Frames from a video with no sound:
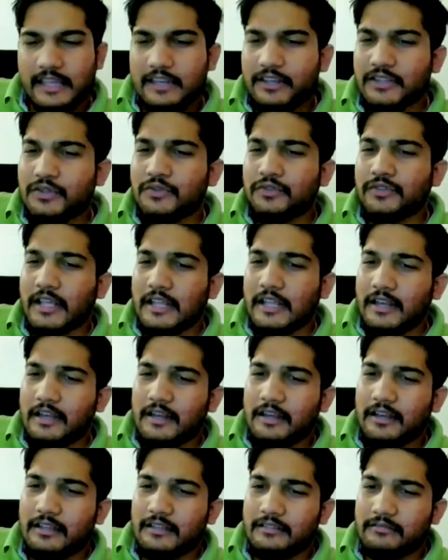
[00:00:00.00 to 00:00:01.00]
Can you tell
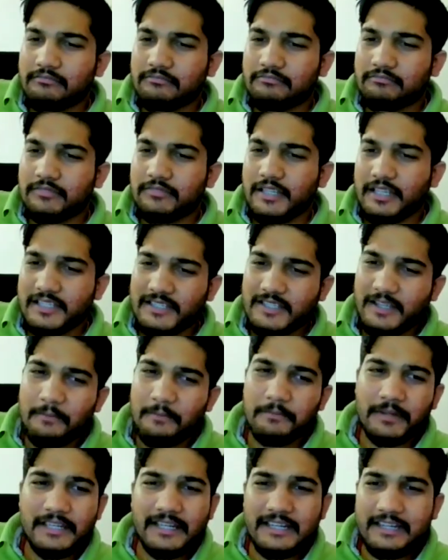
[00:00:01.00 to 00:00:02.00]
his
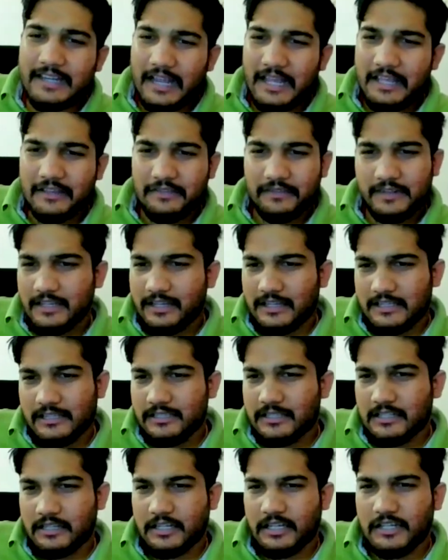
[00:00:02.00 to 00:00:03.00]
complete life in a
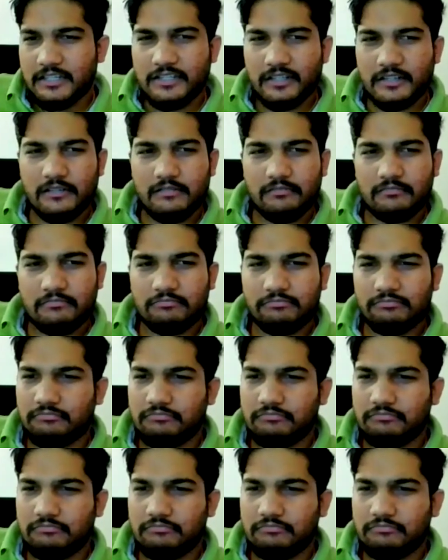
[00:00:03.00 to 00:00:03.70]
consultation?